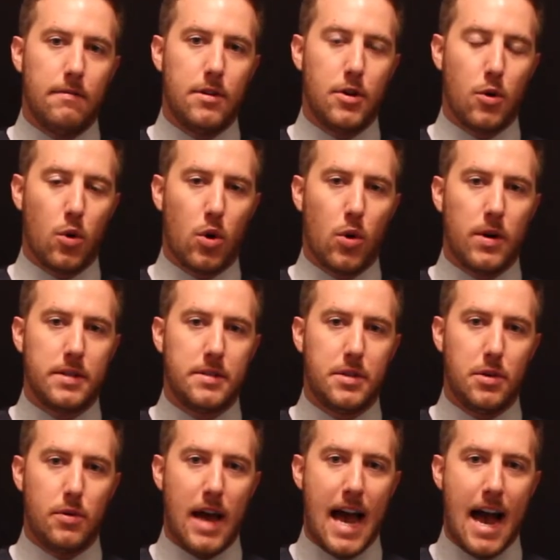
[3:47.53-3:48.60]
you're going
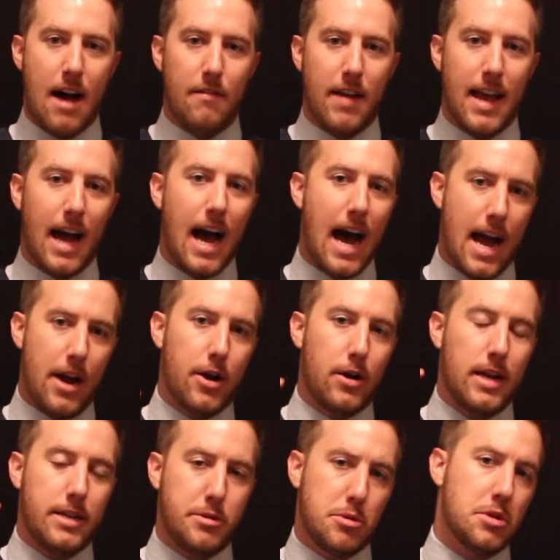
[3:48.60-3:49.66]
to have a higher
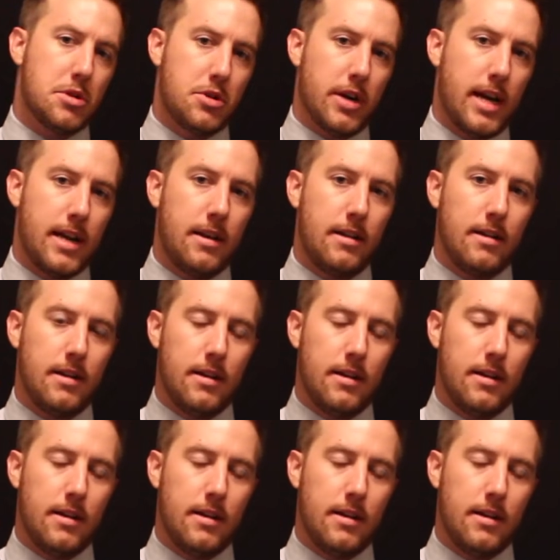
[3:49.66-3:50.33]
interest rate